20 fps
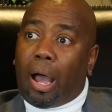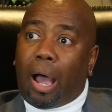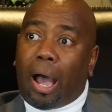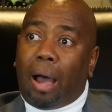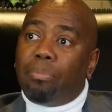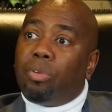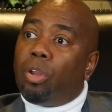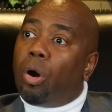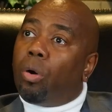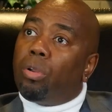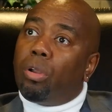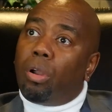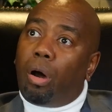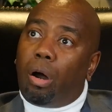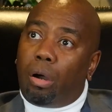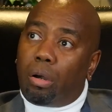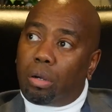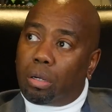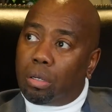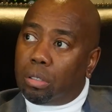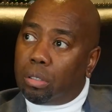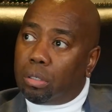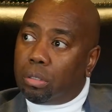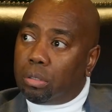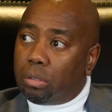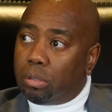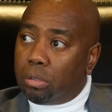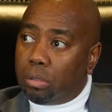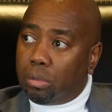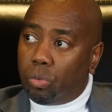I'm no
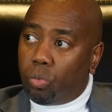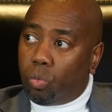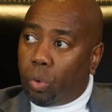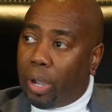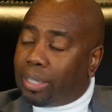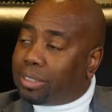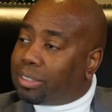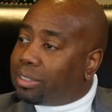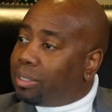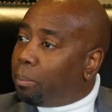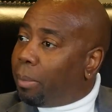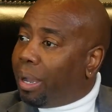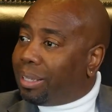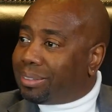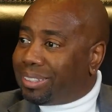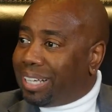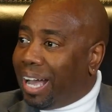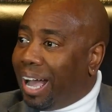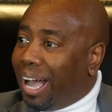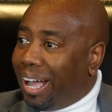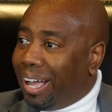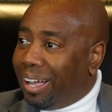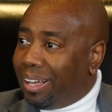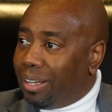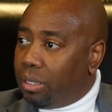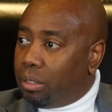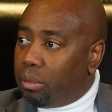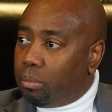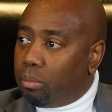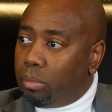longer wasting my
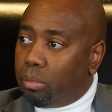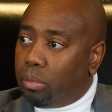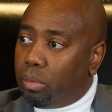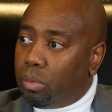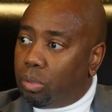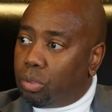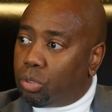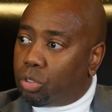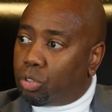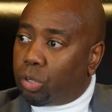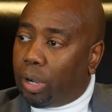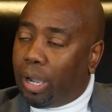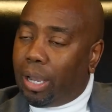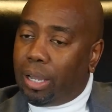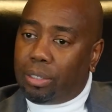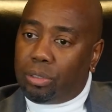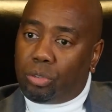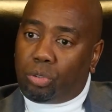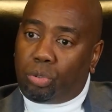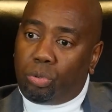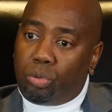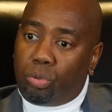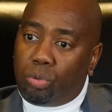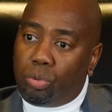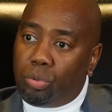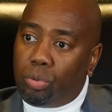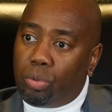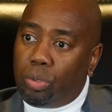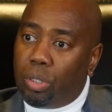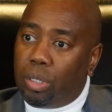time trying
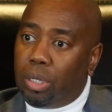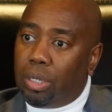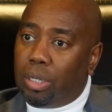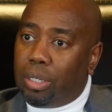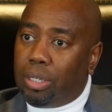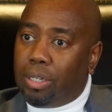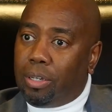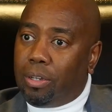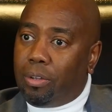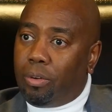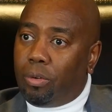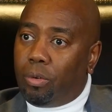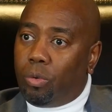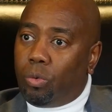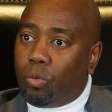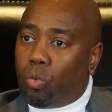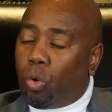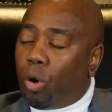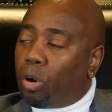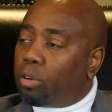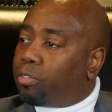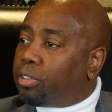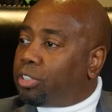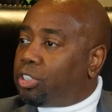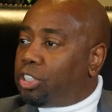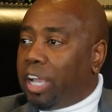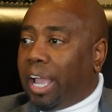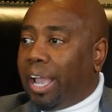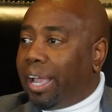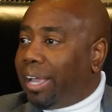to work for
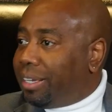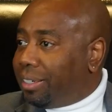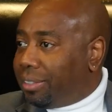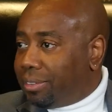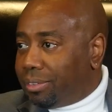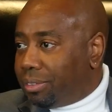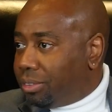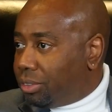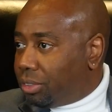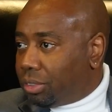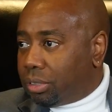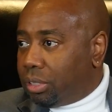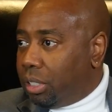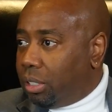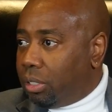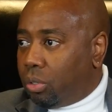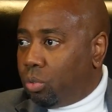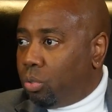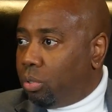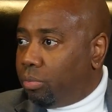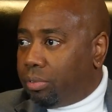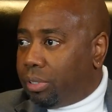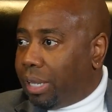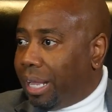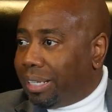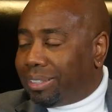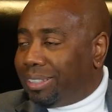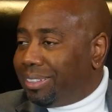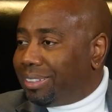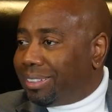change in Louisville.
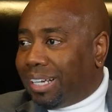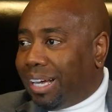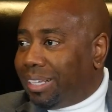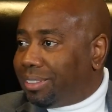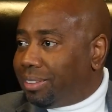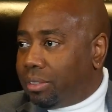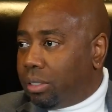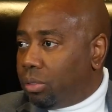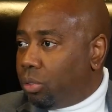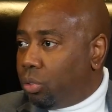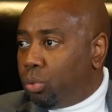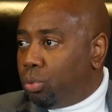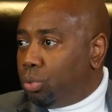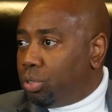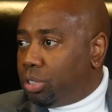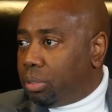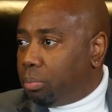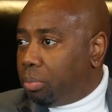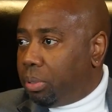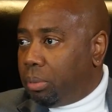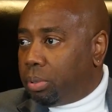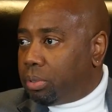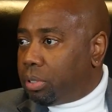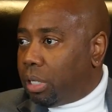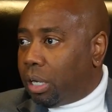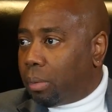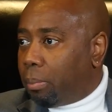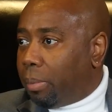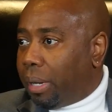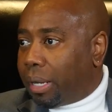I think that's an illusion and people
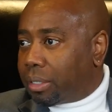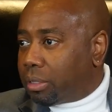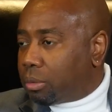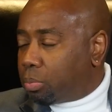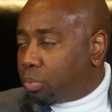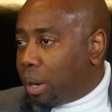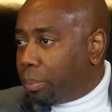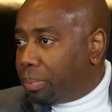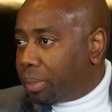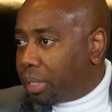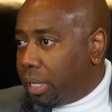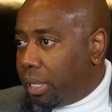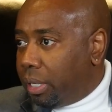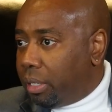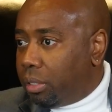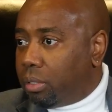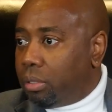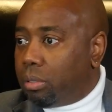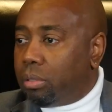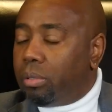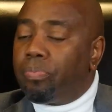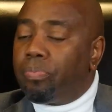talk about it as propaganda.